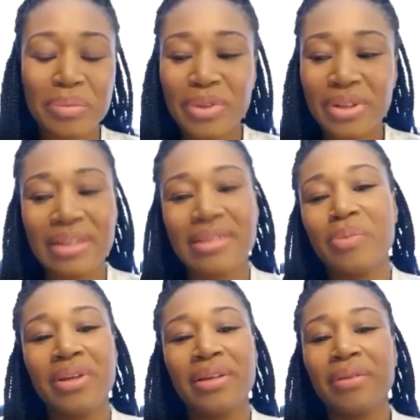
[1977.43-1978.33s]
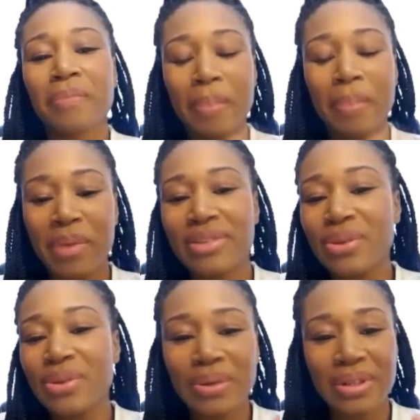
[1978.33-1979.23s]
looking to be
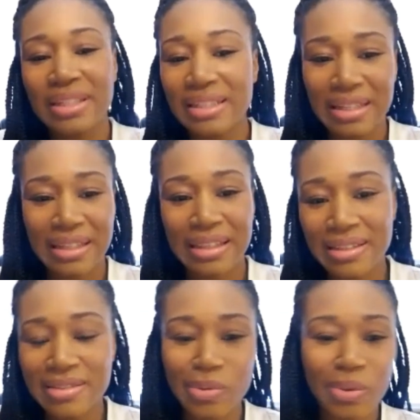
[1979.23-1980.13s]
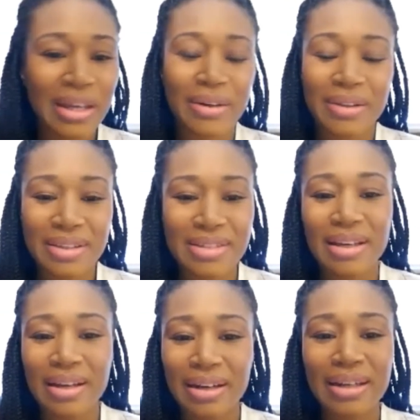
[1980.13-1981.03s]
mentored in this way or this
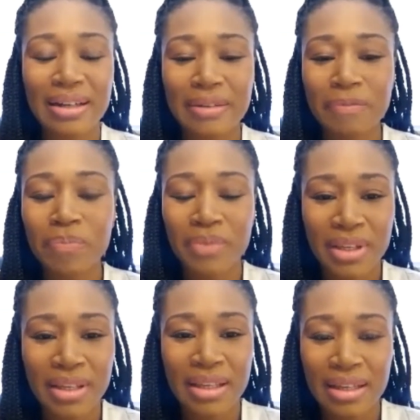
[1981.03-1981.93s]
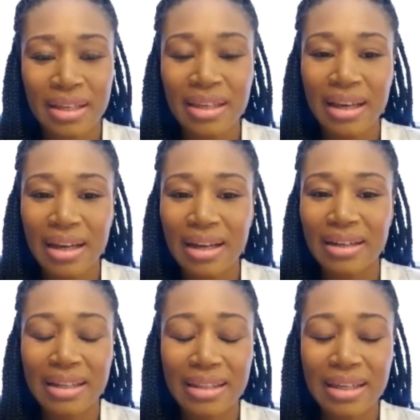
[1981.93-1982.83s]
area. Yeah.
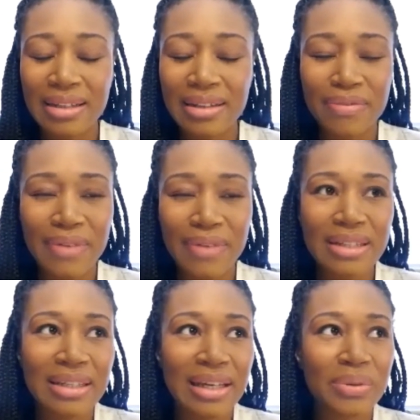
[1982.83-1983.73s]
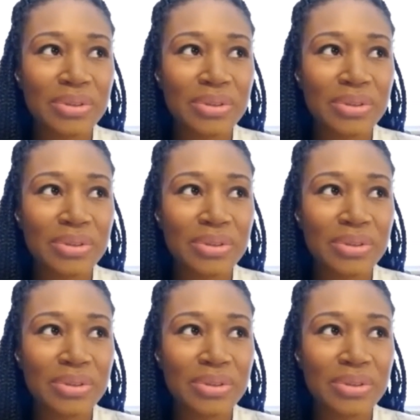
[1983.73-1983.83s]
And then finally, I would